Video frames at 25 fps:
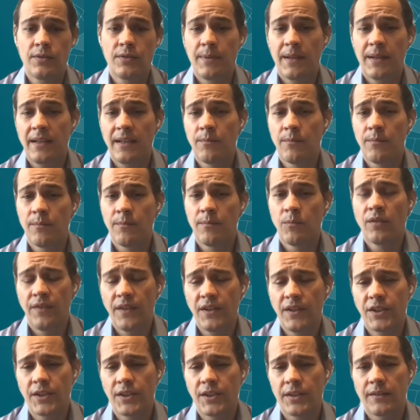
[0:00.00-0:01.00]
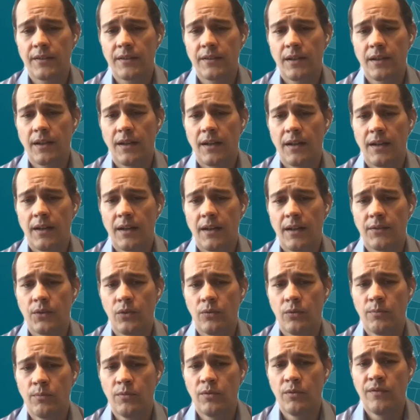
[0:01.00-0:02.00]
and just make it more efficient
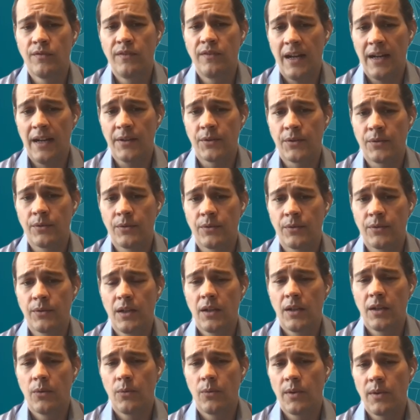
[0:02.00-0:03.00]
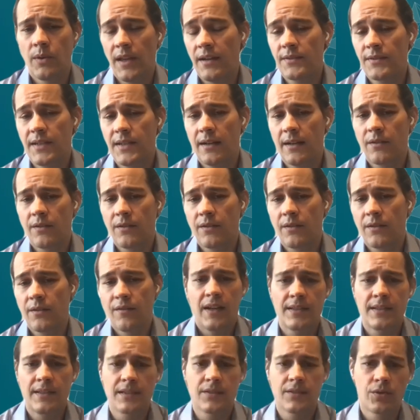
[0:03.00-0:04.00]
to move value without
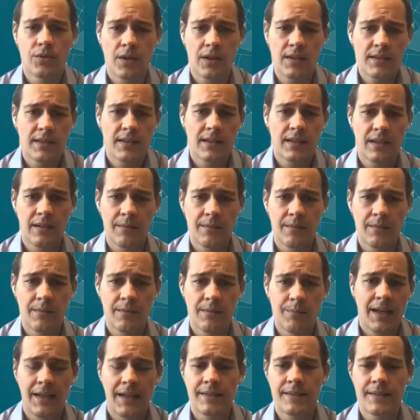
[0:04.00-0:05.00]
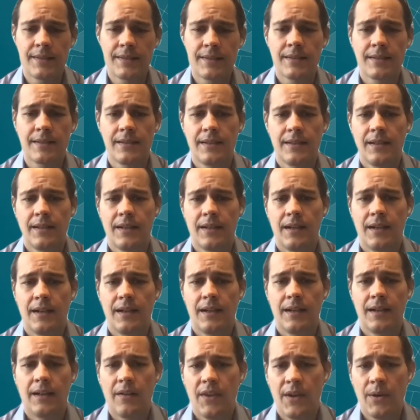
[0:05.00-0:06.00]
sacrificing trust and compliance
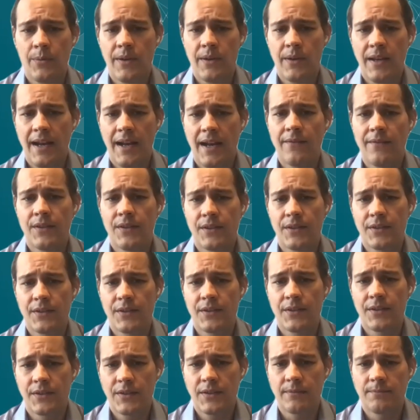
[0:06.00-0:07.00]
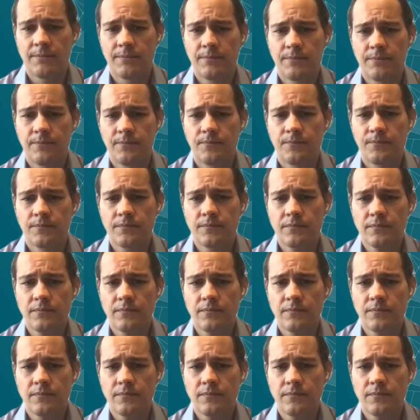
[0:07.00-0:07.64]
that we have in the system.